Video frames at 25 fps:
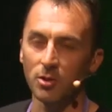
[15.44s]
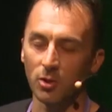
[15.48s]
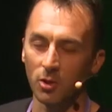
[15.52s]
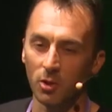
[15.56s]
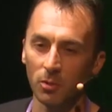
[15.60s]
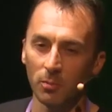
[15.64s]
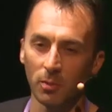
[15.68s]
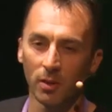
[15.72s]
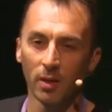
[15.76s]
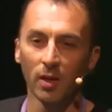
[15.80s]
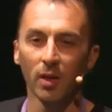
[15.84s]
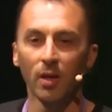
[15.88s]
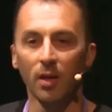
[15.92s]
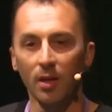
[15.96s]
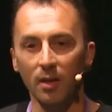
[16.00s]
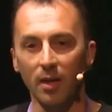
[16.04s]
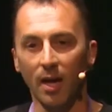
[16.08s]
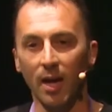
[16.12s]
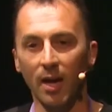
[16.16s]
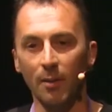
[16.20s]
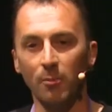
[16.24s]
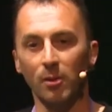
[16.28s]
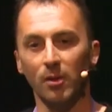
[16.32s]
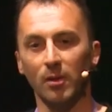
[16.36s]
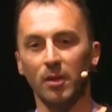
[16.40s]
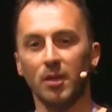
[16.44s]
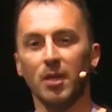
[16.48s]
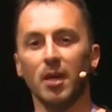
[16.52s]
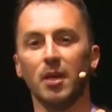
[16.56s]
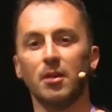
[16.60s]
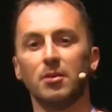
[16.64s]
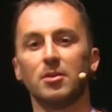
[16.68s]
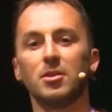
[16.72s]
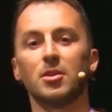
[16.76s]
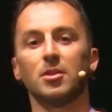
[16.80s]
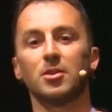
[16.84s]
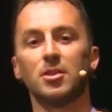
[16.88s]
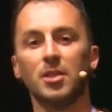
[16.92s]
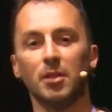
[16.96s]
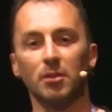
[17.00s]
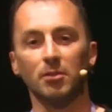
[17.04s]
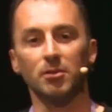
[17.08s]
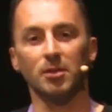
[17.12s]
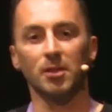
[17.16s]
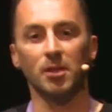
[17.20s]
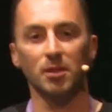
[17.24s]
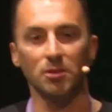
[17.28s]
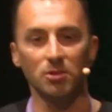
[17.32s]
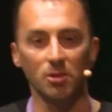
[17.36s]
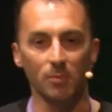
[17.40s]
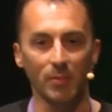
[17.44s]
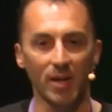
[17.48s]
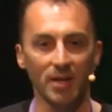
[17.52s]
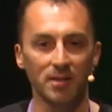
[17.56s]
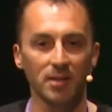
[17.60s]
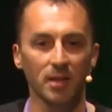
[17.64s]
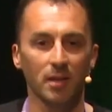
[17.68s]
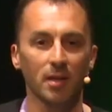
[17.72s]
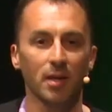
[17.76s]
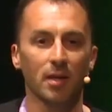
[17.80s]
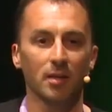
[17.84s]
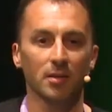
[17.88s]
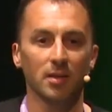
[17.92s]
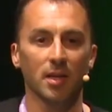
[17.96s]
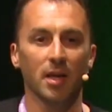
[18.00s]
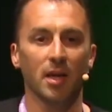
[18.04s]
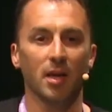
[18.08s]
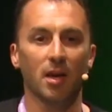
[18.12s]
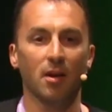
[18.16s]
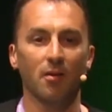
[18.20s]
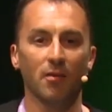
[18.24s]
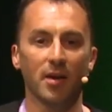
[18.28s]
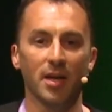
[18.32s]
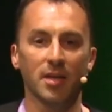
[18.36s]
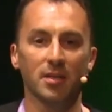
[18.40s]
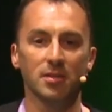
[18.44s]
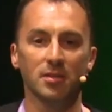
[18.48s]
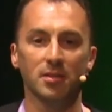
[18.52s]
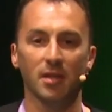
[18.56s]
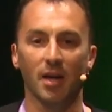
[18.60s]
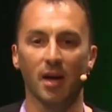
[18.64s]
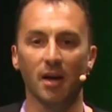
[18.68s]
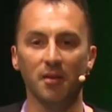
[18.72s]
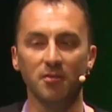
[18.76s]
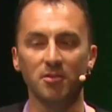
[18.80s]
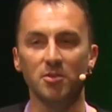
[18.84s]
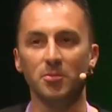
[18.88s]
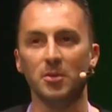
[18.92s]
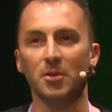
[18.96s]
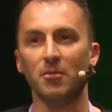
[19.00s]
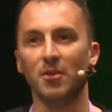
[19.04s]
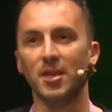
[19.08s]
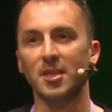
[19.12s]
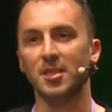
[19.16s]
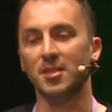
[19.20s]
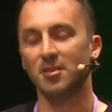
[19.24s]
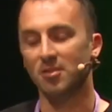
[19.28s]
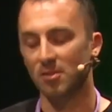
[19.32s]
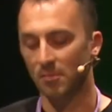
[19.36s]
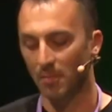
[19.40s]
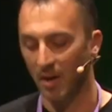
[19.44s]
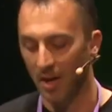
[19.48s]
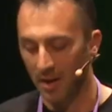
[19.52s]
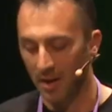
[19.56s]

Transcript: job that I will encounter children in traumatic cardiac arrest. I have to be ready to